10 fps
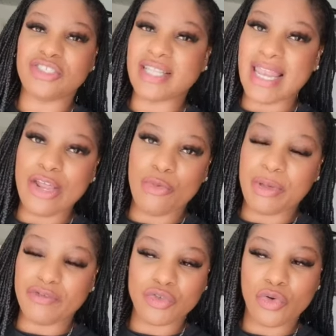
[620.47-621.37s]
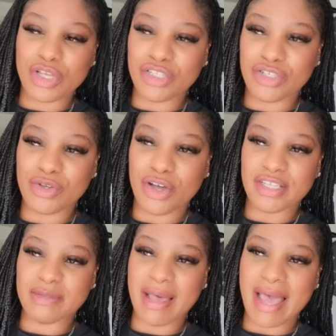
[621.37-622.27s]
that little bit of talking to you guys
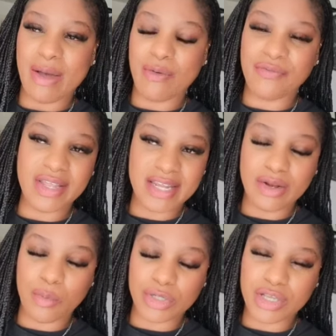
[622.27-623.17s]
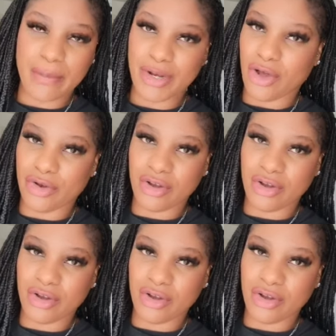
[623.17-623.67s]
about how I'm feeling and what's going on.